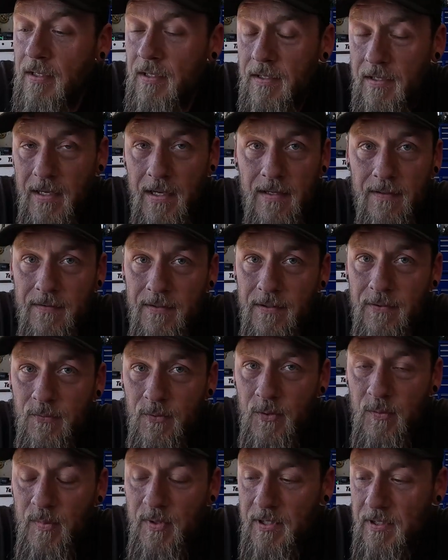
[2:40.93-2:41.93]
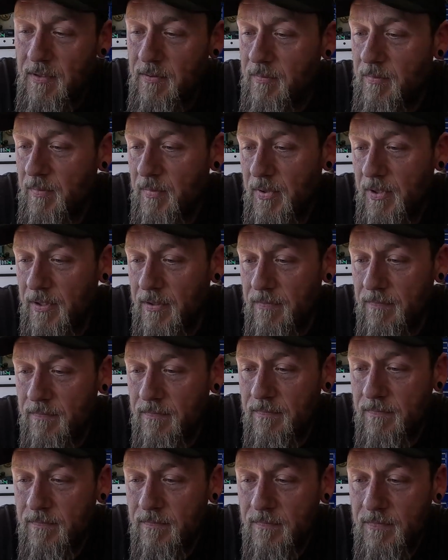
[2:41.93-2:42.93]
Yeah, it would be. But
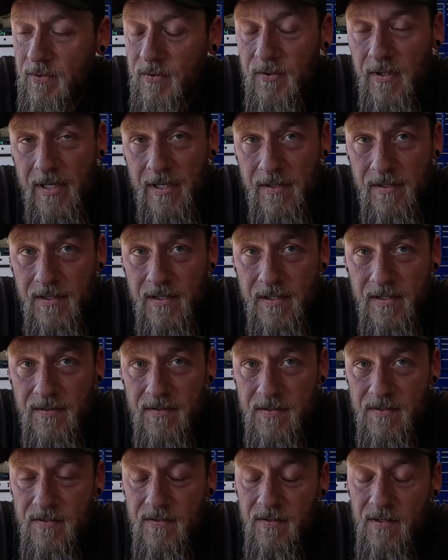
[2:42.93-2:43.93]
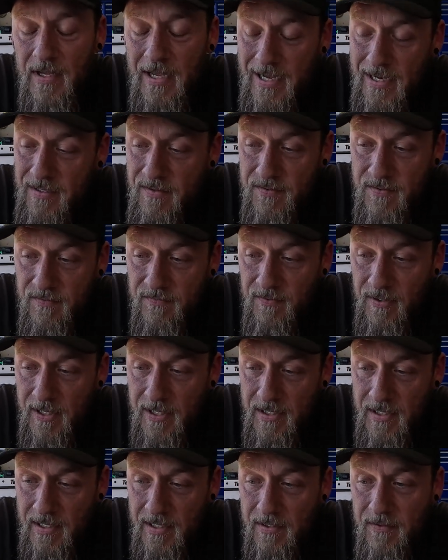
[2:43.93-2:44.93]
the reality is as of
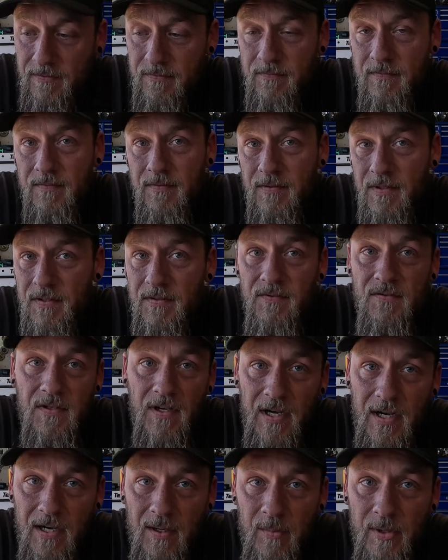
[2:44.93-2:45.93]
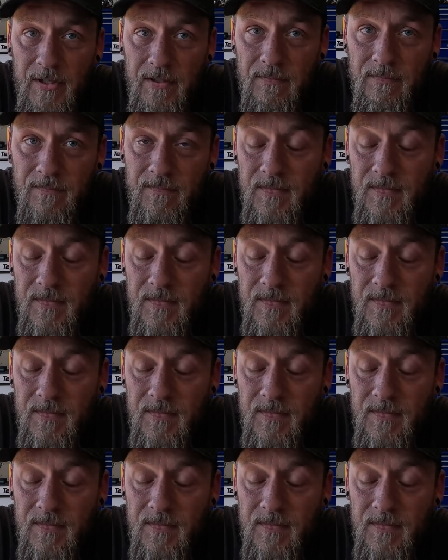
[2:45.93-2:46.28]
right now, this is a hobby.